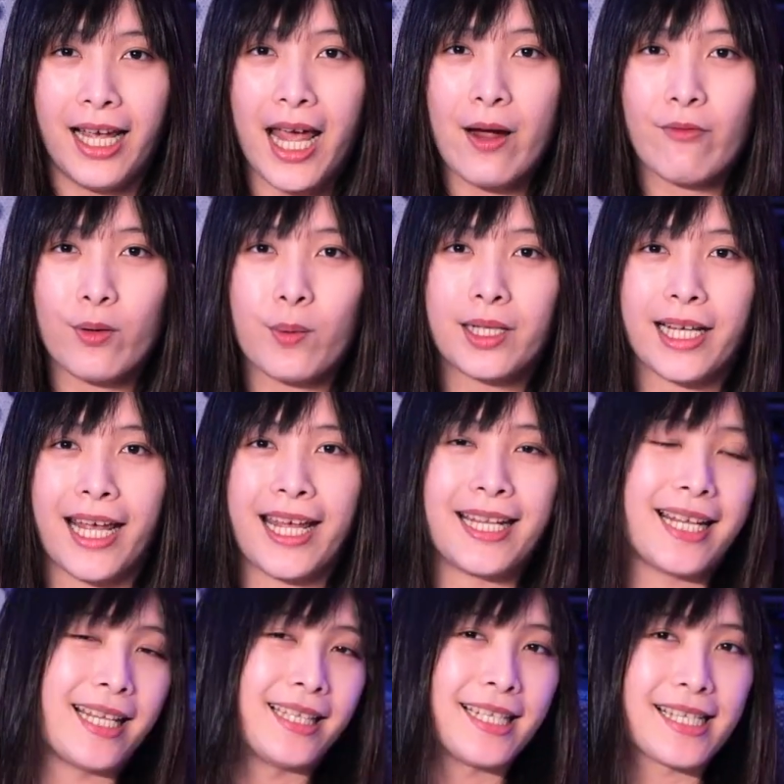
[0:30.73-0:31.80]
Hey everyone
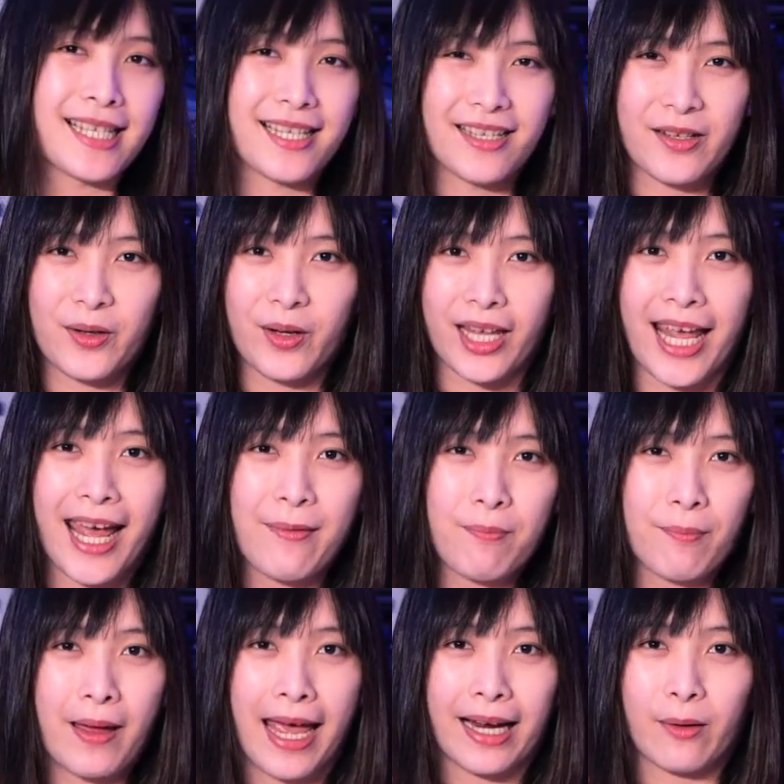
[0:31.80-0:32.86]
again, and this is
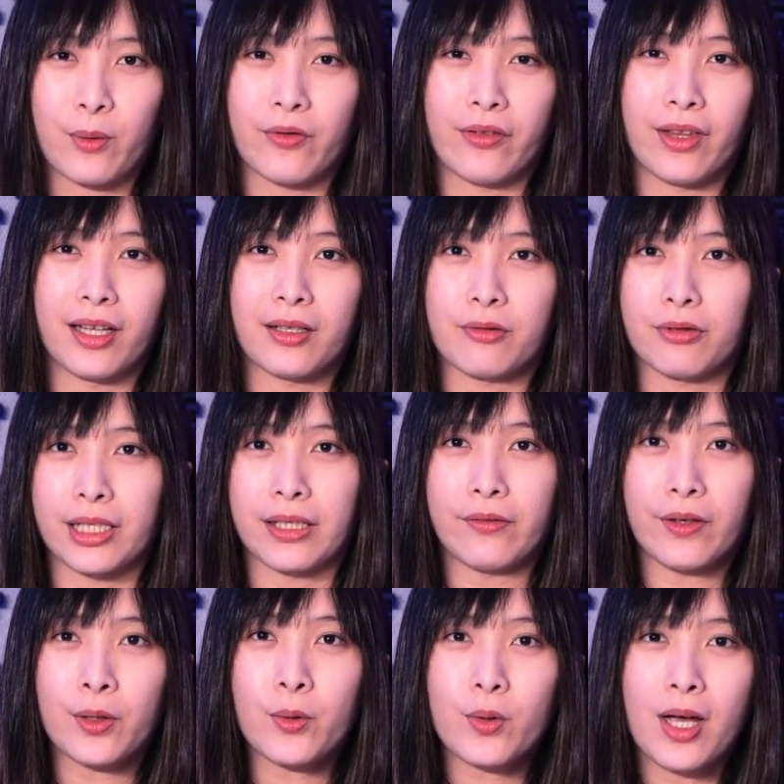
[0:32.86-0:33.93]
Nonocat back with another
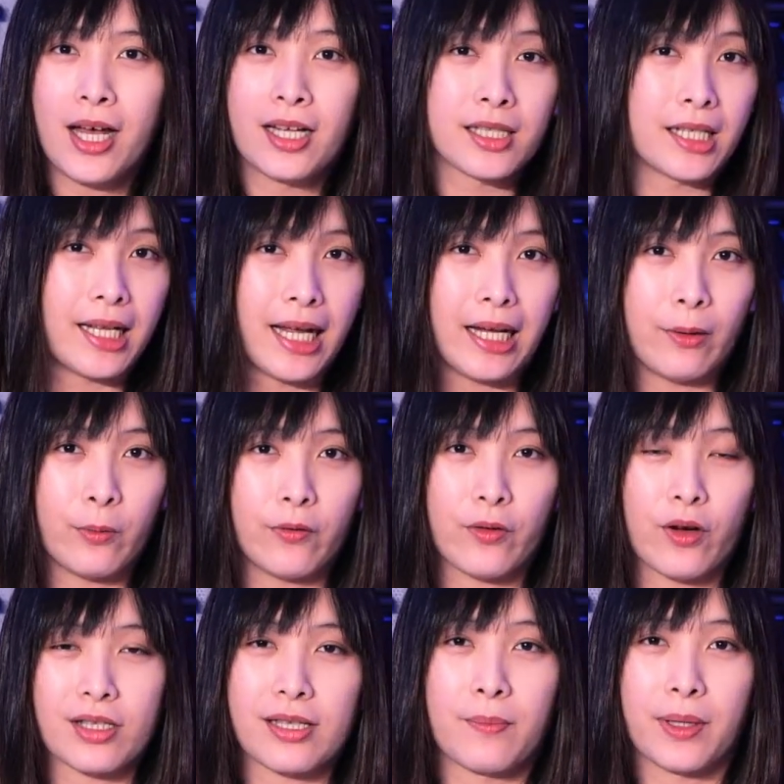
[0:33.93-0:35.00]
review. Today we've
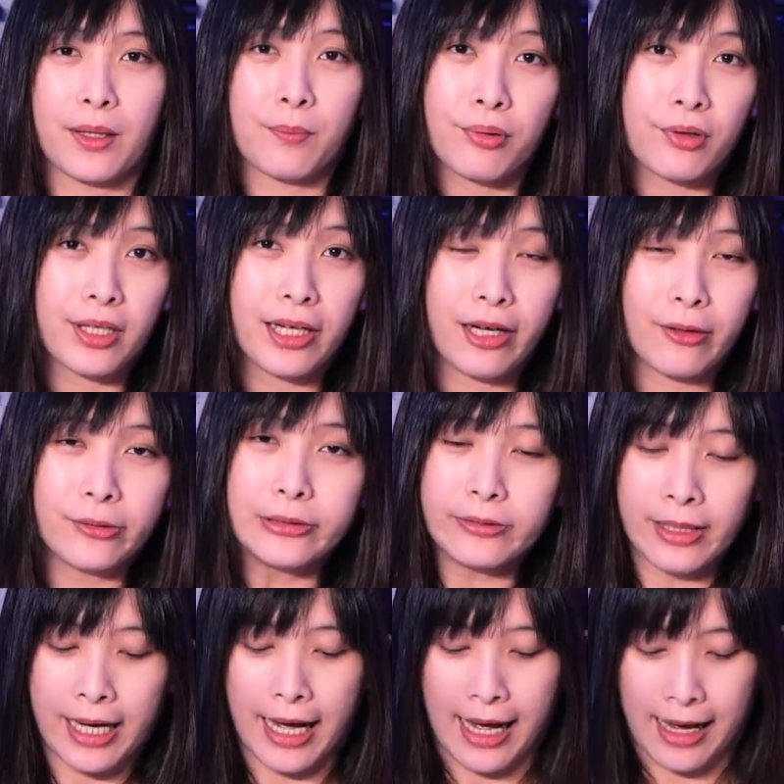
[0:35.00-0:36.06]
got something pretty cool.
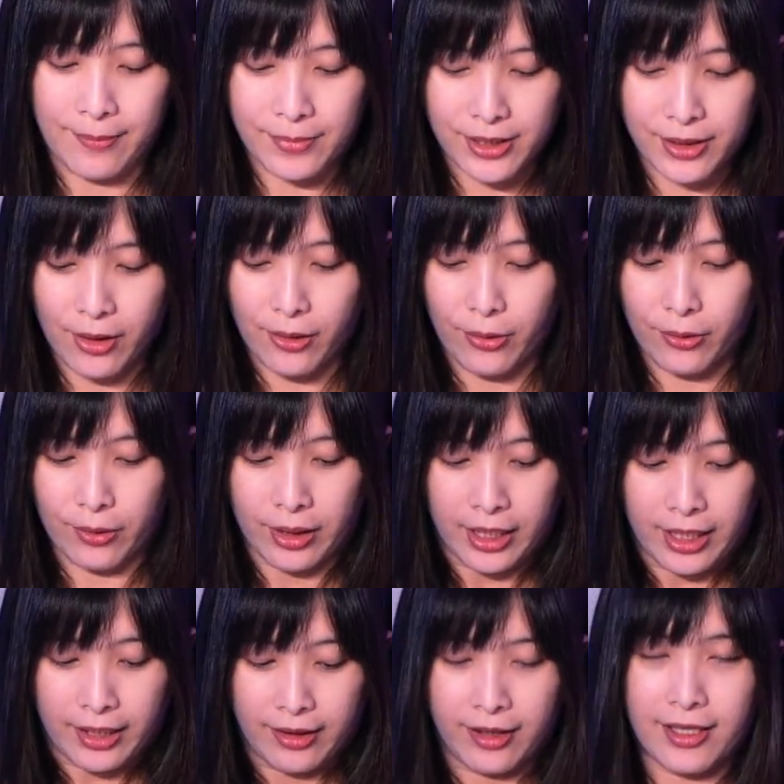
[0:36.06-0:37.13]
So
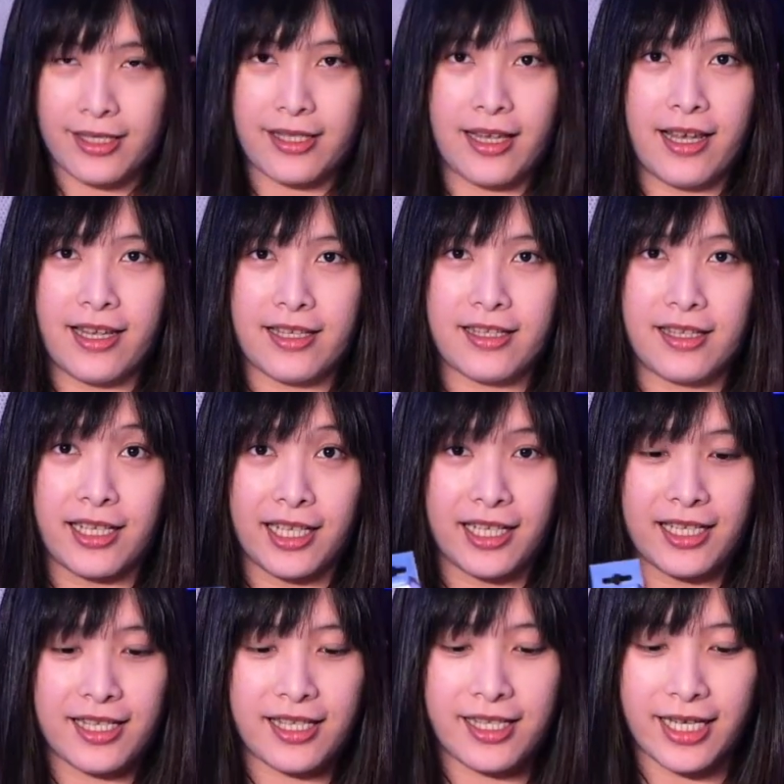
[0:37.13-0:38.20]
this is
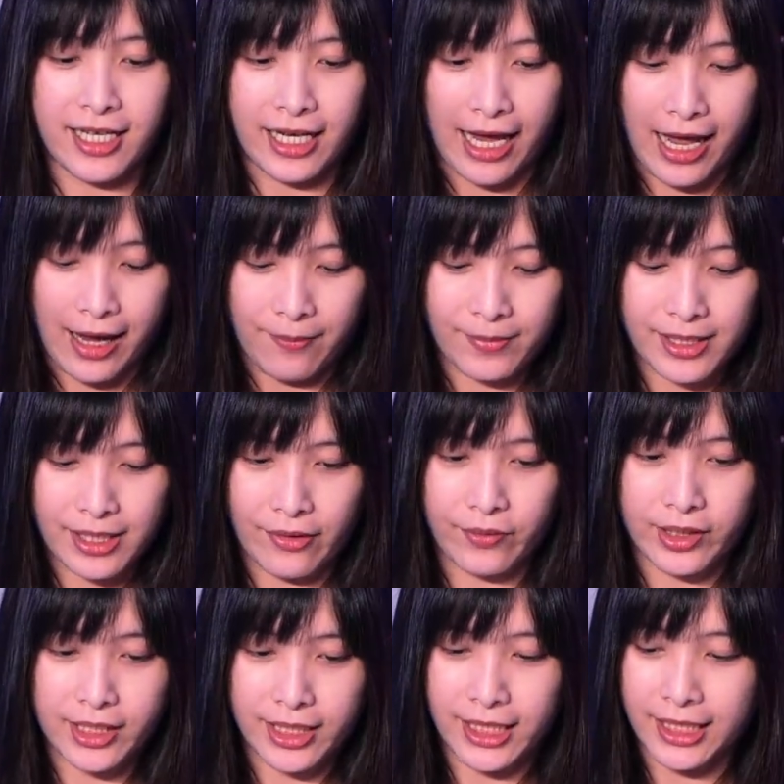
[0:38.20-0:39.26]
the Sig
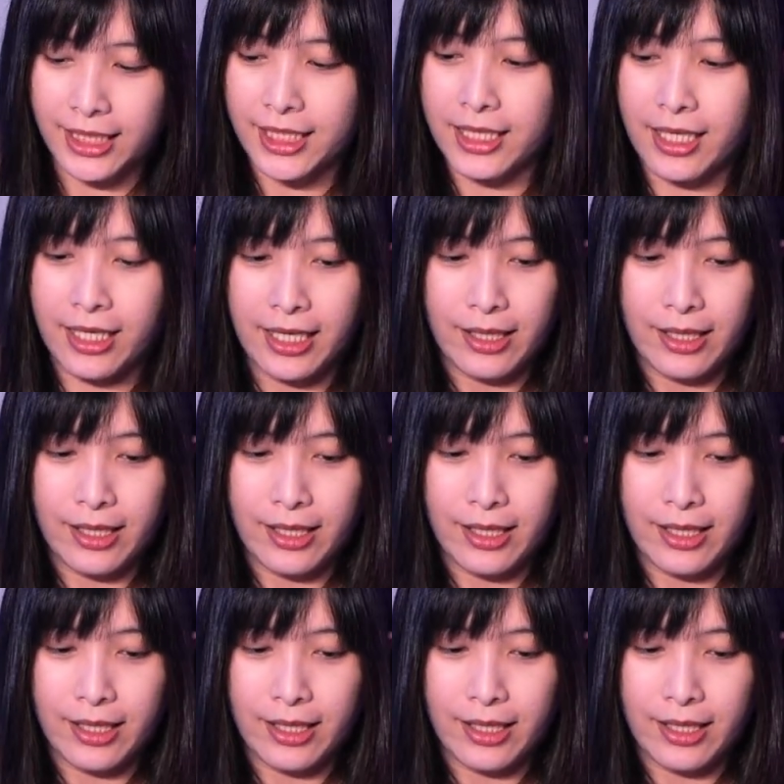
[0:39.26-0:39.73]
M17.